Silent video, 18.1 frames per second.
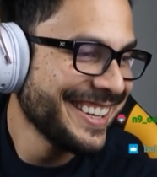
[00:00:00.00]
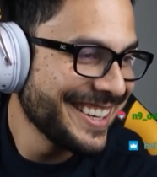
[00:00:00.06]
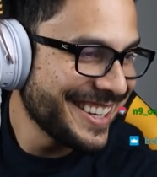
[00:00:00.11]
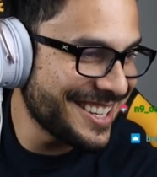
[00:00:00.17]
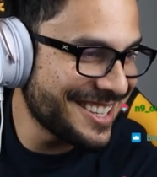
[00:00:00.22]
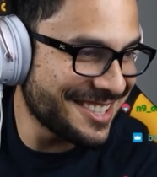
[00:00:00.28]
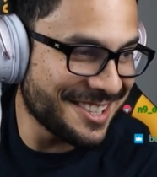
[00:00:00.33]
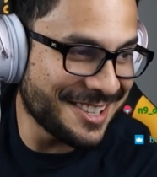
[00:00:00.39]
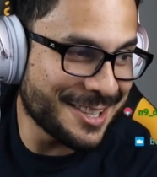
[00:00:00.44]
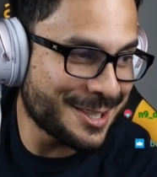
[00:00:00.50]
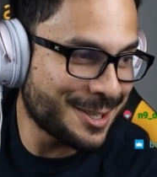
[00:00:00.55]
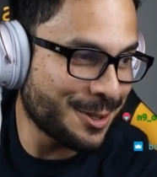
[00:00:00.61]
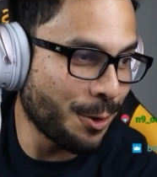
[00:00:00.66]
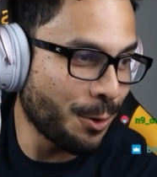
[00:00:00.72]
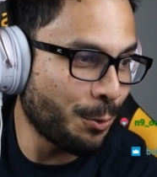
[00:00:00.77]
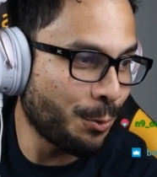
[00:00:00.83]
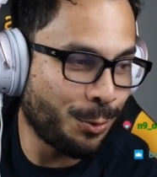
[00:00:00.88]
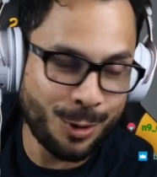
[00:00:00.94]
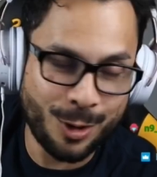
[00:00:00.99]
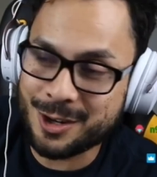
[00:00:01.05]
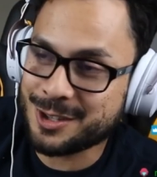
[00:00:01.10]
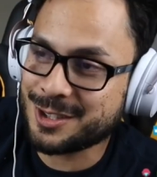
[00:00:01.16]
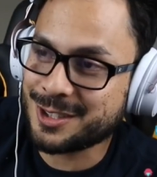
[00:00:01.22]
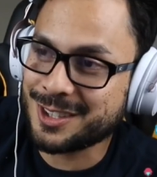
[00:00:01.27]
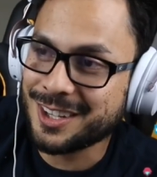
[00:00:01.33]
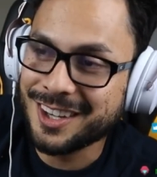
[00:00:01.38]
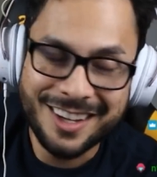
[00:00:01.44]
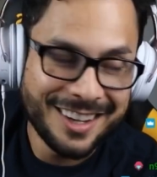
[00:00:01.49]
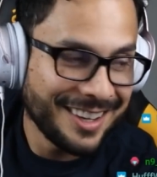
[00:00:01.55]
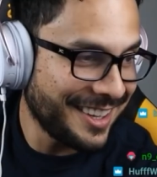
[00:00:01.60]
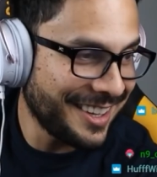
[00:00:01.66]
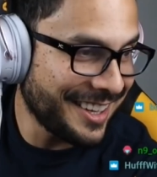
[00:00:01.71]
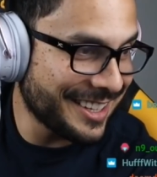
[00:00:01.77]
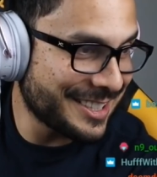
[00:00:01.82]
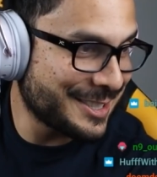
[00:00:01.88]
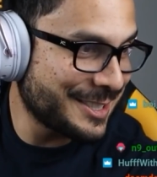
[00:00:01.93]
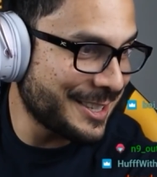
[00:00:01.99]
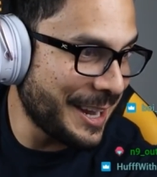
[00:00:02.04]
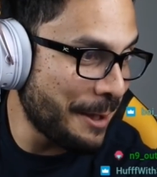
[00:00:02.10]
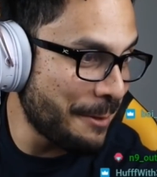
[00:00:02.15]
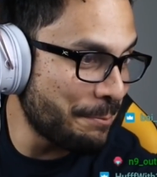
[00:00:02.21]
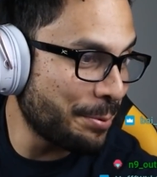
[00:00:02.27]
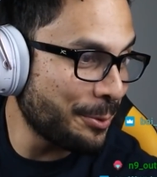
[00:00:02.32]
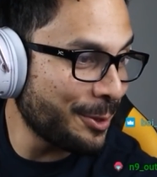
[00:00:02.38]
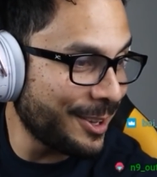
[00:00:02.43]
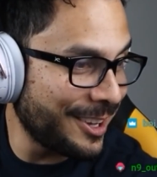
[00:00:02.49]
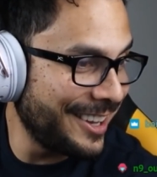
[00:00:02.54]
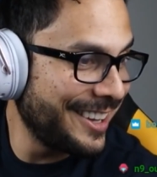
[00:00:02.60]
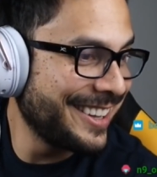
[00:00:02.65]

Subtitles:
Isn't this the worst Example?